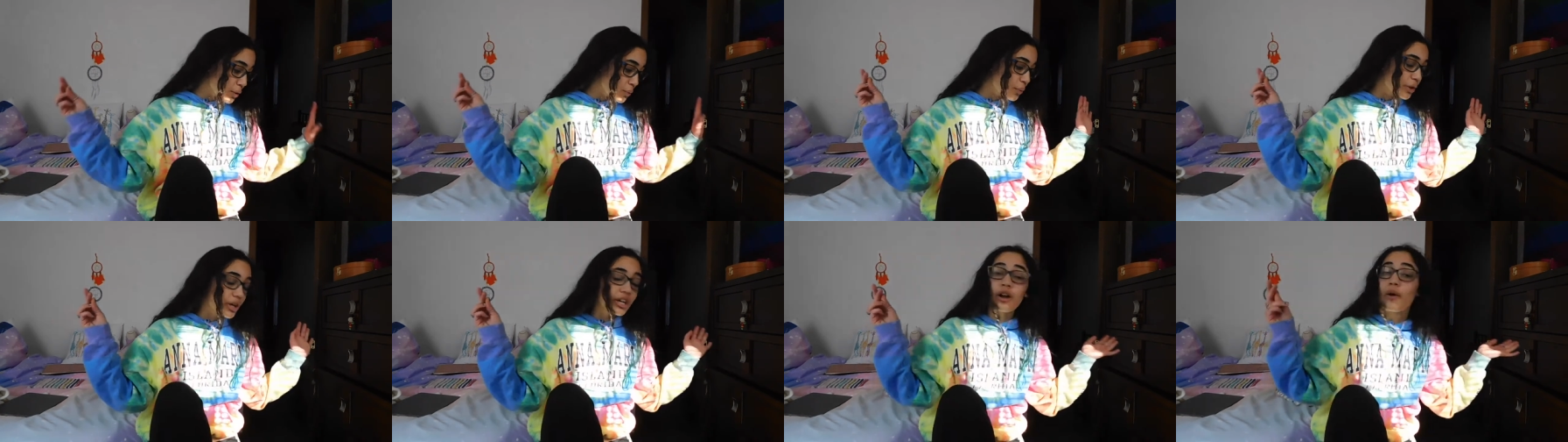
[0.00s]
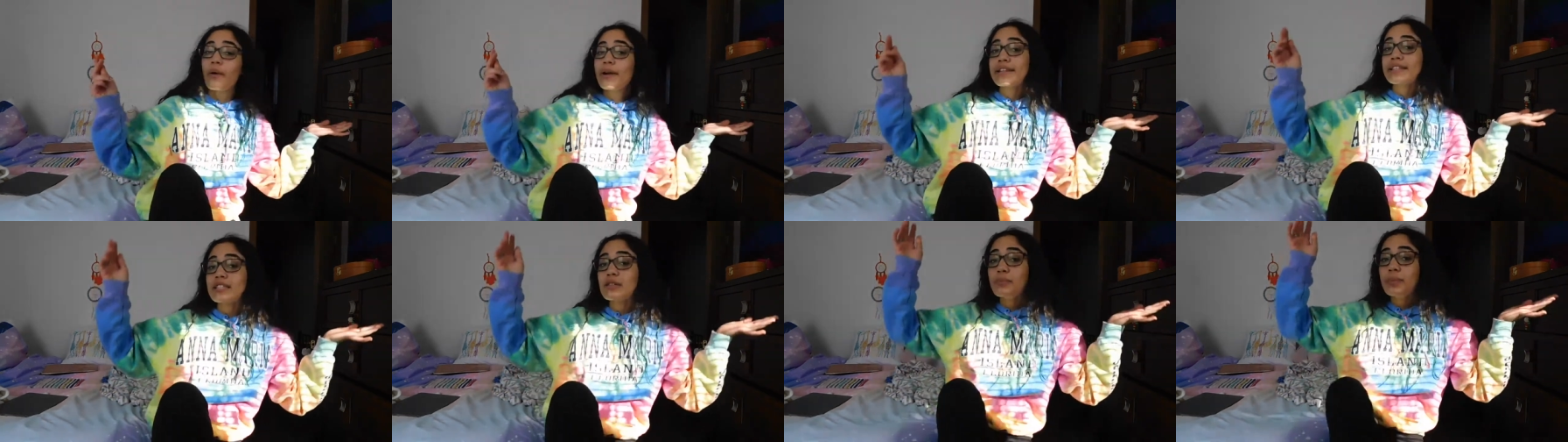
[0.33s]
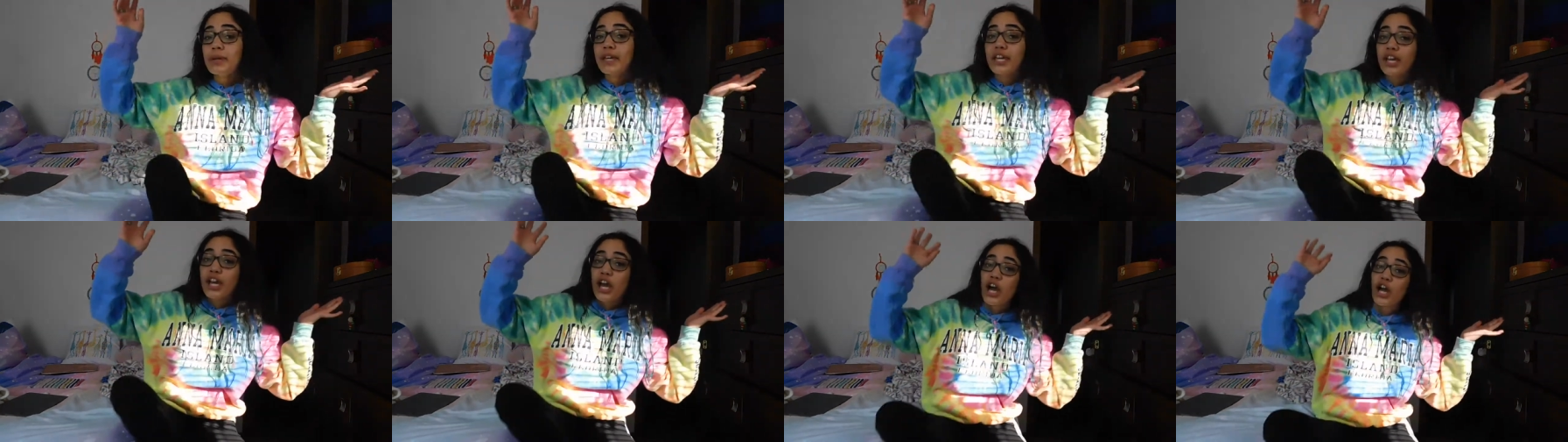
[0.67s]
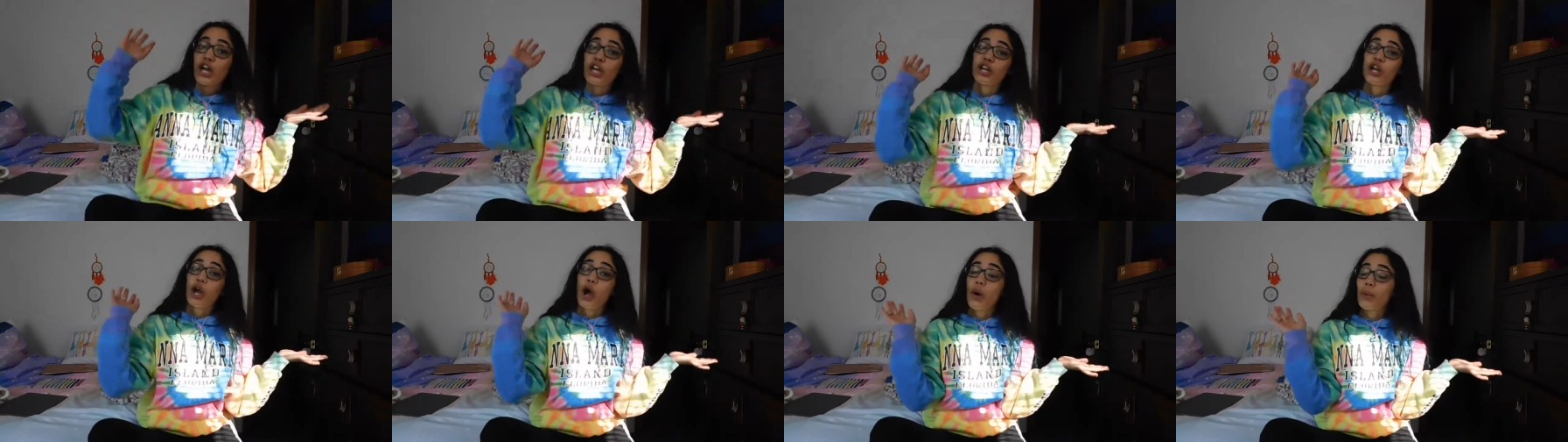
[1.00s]
we're going to be
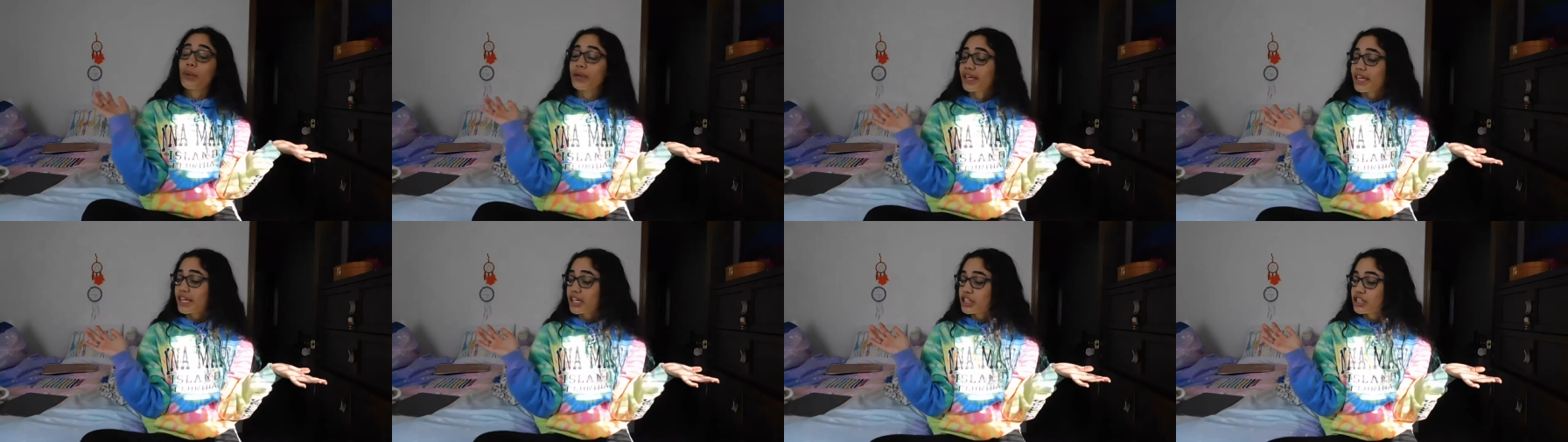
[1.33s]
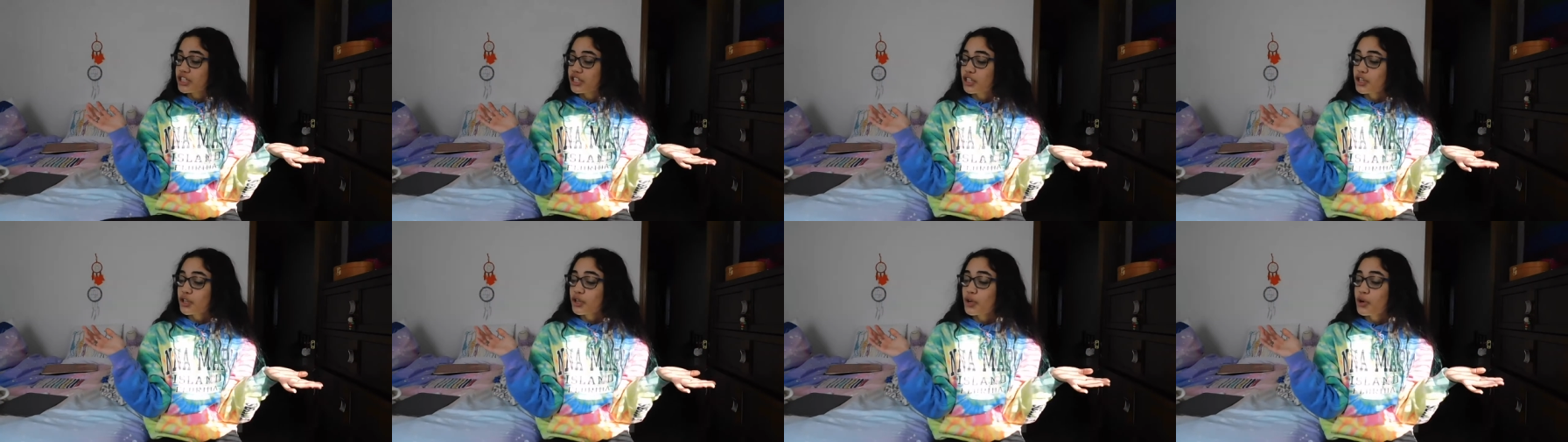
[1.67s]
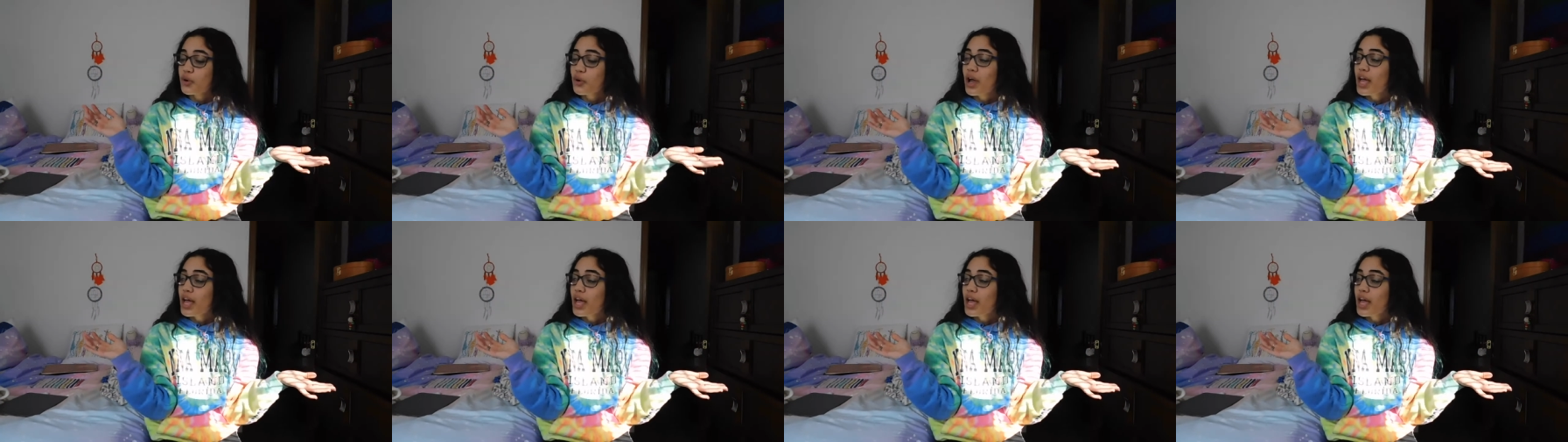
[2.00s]
going to